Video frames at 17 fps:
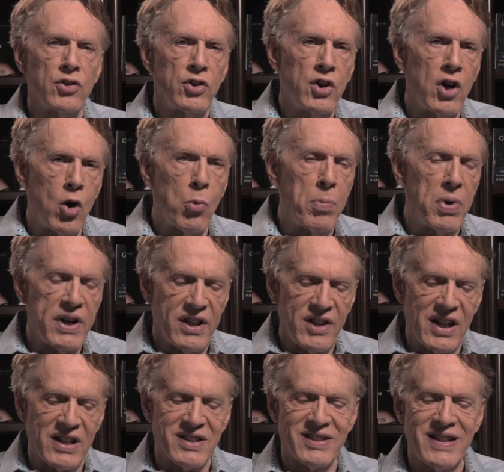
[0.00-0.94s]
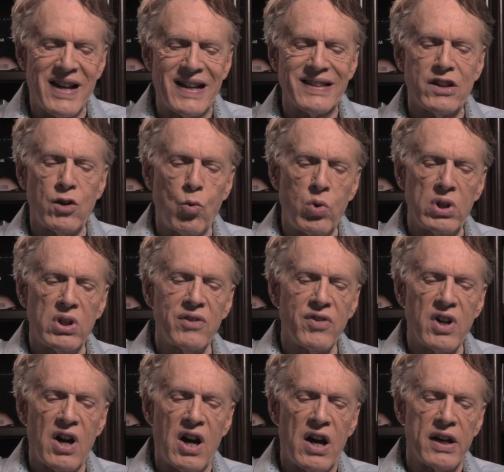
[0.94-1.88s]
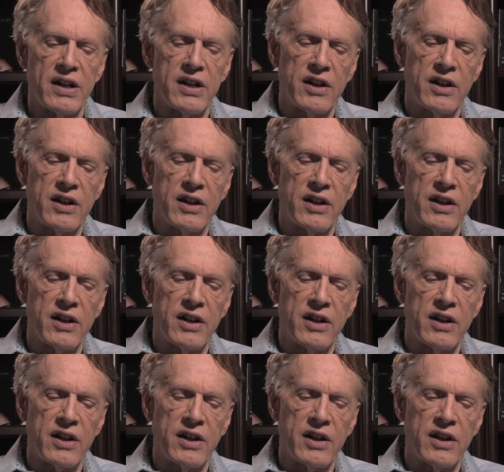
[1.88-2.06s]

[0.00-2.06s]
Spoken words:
Nobody. That's not the will of God.